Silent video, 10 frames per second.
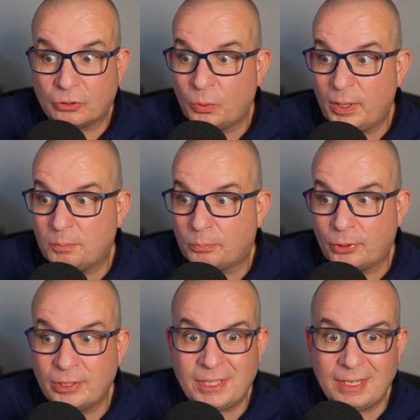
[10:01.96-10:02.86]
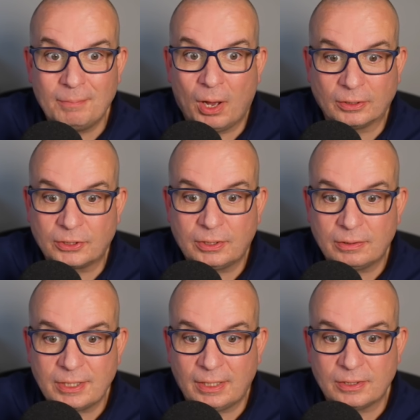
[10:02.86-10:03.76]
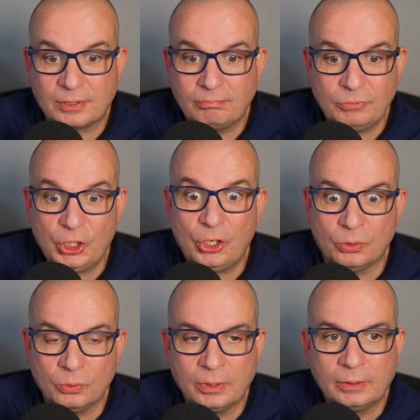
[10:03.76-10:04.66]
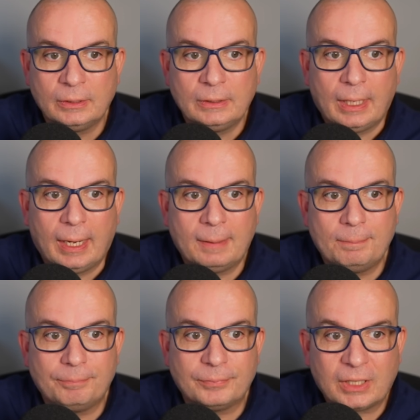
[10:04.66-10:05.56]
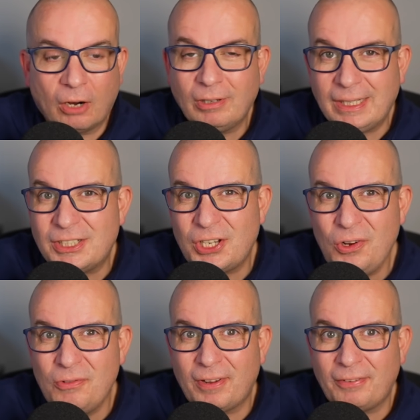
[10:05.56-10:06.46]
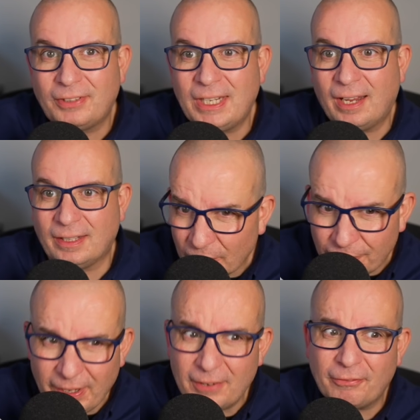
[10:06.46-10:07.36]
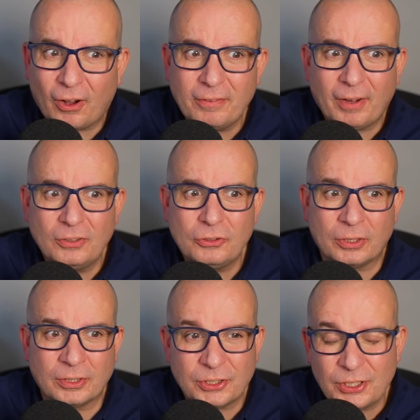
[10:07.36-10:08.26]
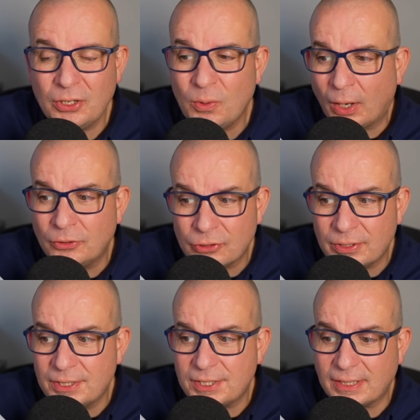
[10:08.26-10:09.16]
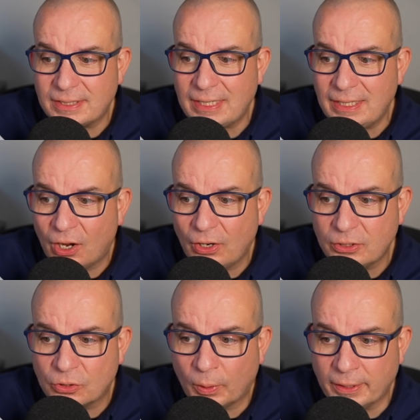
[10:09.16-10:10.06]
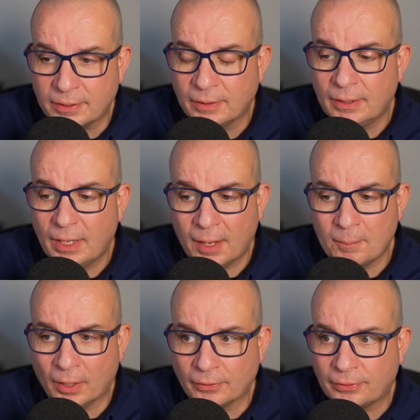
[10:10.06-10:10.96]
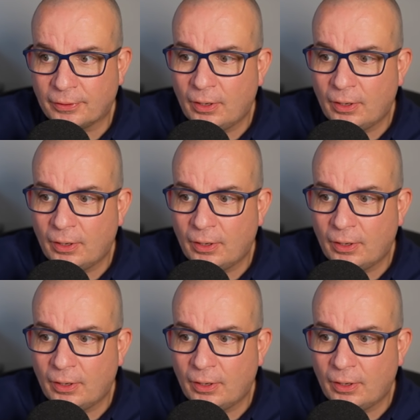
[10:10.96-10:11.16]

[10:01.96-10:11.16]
quid pretty much since June. Currently 258. Fiat 500, 269 quid a month.